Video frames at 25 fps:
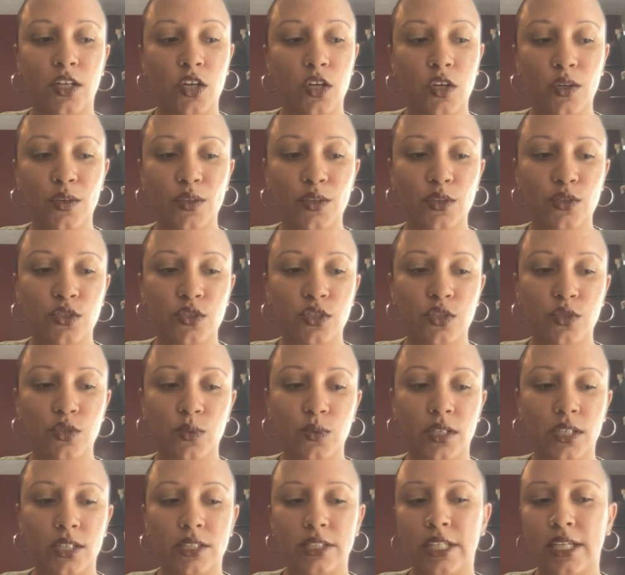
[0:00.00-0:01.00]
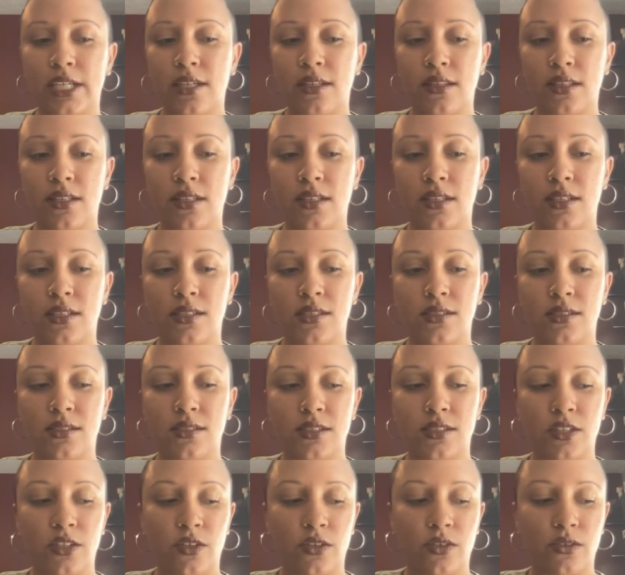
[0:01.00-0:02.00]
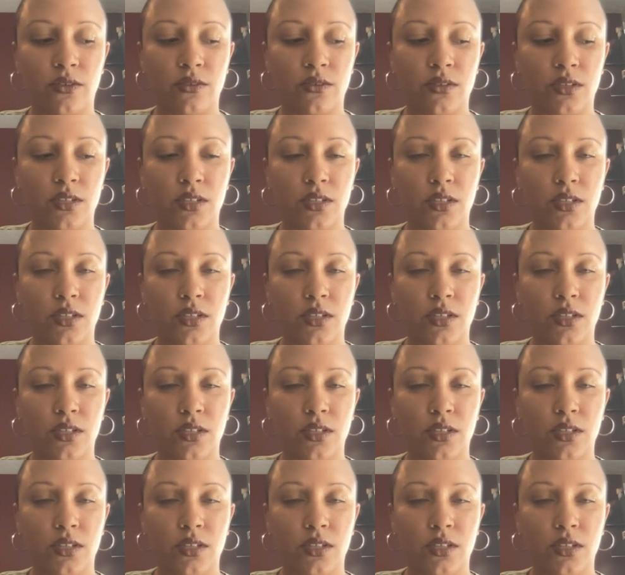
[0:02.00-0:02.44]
no, you just want to take these, because